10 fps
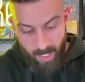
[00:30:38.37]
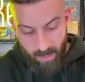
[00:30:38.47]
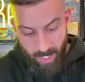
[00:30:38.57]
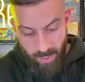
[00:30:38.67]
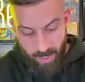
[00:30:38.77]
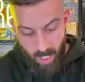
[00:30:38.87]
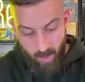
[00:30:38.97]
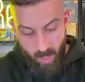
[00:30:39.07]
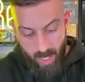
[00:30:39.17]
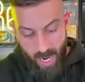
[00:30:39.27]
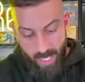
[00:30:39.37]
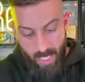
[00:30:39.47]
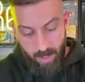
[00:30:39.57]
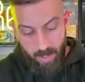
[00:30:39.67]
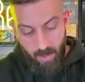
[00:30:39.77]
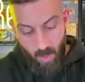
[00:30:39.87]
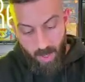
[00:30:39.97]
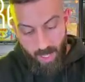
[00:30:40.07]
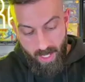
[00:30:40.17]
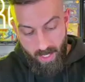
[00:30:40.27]
like so. And then I'm going to throw
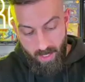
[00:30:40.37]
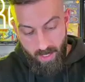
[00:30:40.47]
in